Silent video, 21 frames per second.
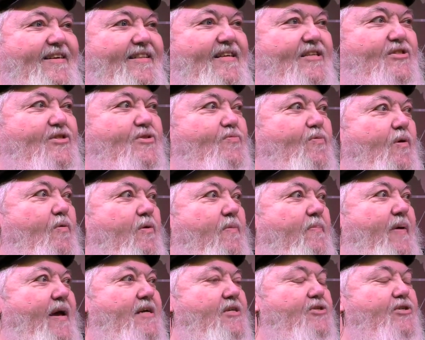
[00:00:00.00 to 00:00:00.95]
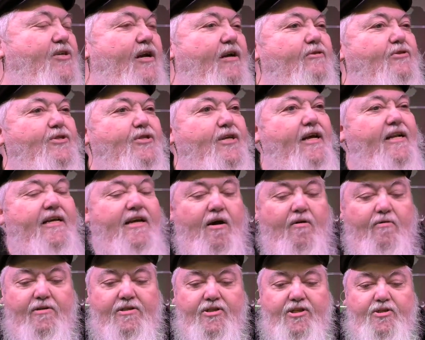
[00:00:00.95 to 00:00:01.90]
This is what we're basing our study
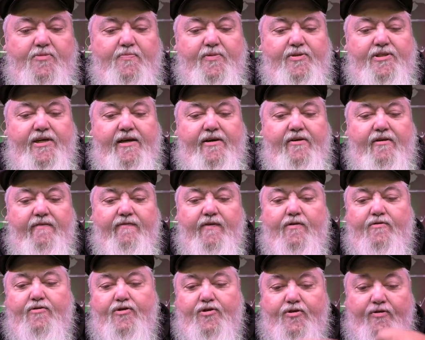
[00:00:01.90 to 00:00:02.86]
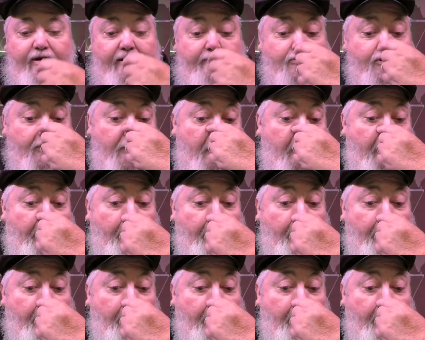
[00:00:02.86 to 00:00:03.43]
on, is this particular verse of Scripture.